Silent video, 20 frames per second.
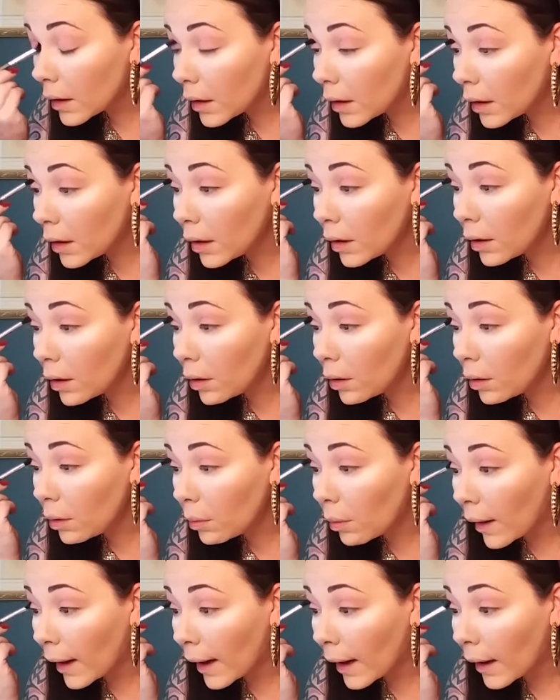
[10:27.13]
Oh,
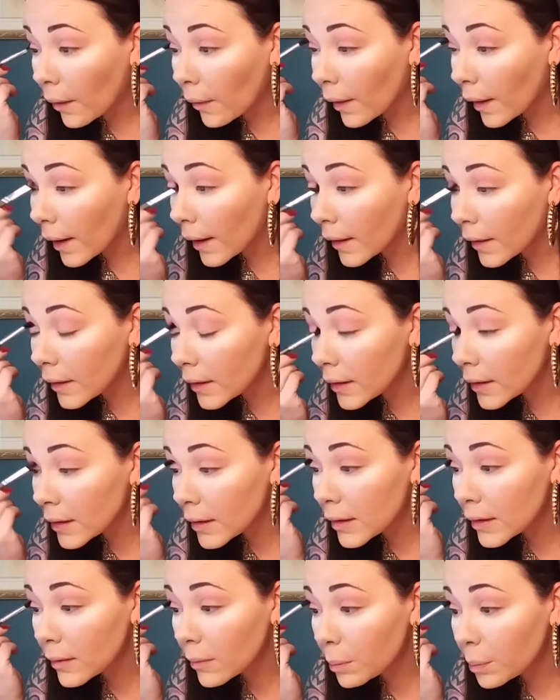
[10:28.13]
wow, that
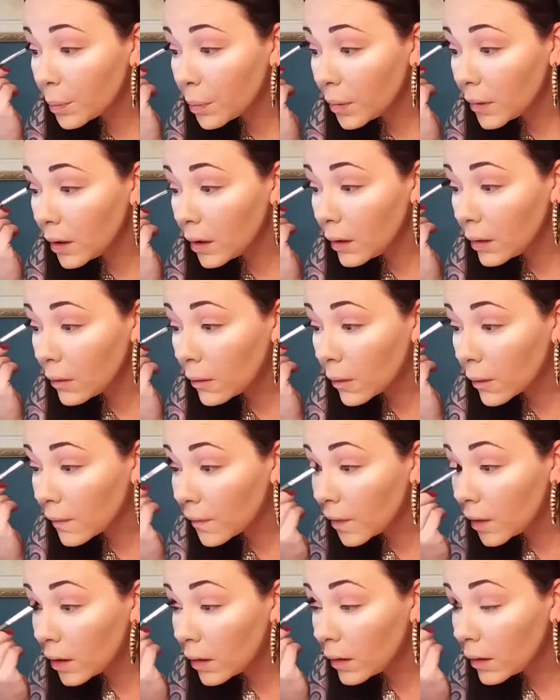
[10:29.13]
is
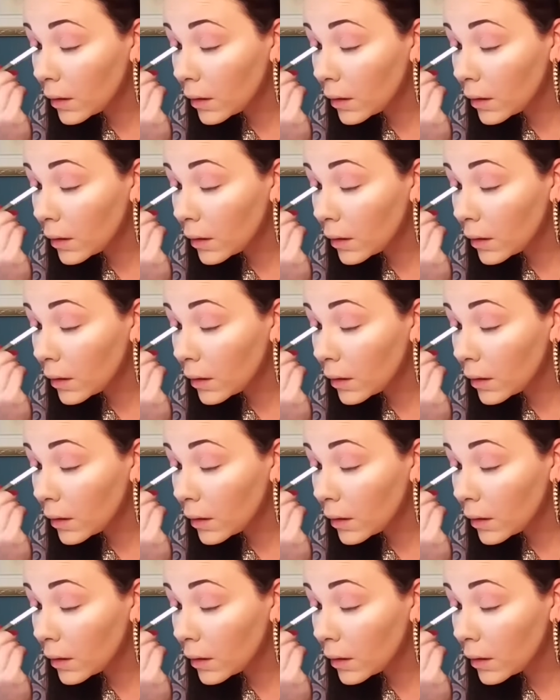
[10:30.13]
beautiful.